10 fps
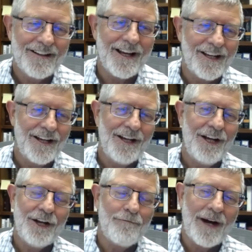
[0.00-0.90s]
Like,
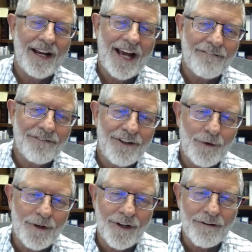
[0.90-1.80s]
it might have to
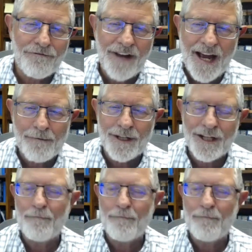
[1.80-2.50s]
do with our family.